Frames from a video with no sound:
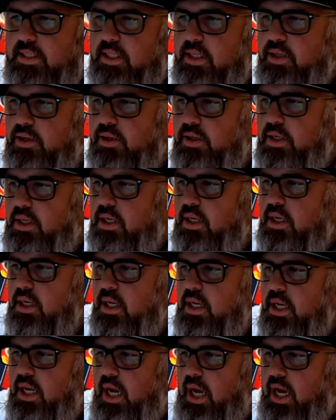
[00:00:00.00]
So
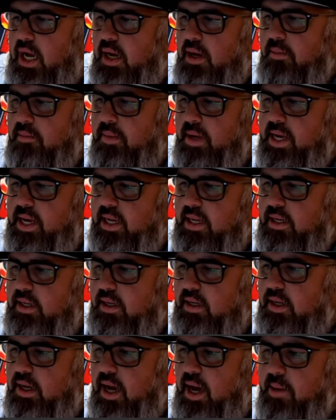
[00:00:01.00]
man,
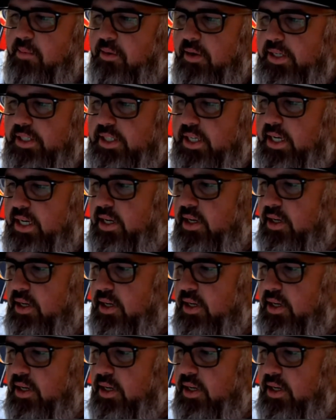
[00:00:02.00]
I appreciate